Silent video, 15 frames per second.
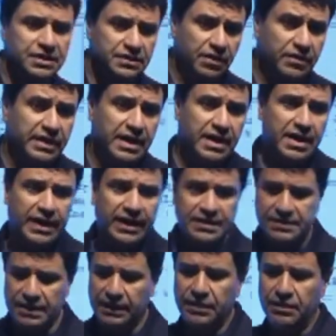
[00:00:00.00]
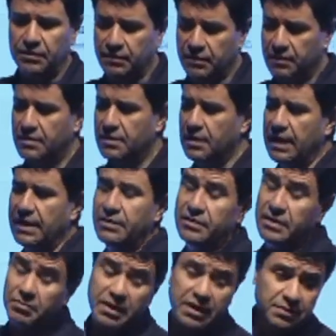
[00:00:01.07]
is going to execute
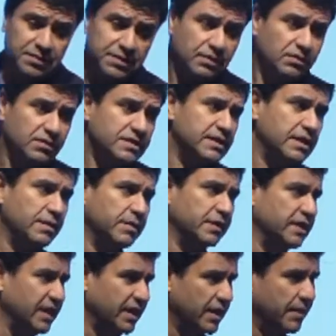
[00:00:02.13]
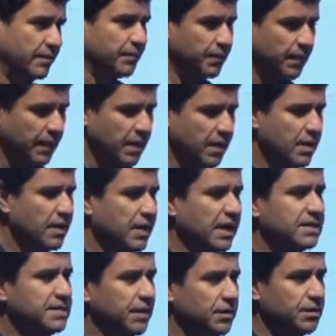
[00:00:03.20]
another part of SQL Server, the
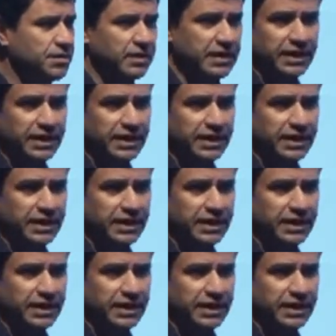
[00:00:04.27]
execution